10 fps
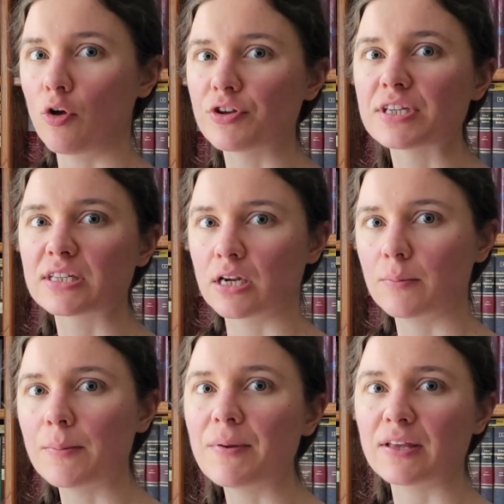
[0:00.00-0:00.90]
oh, this is going
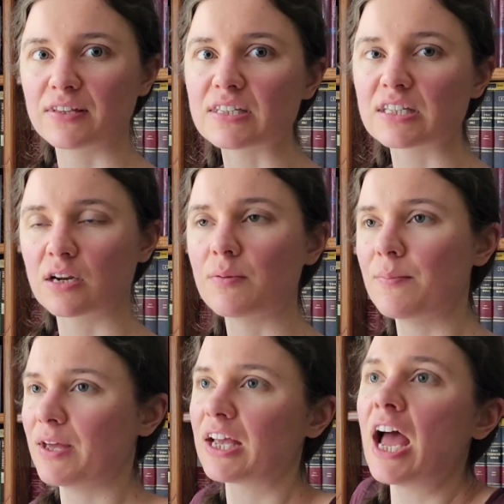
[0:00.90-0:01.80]
to be big, this is going to be
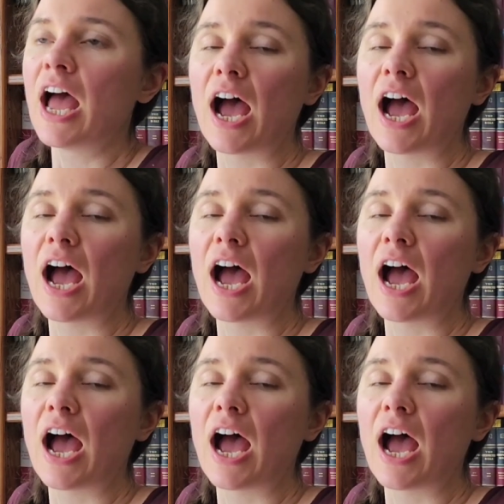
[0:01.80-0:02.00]
big.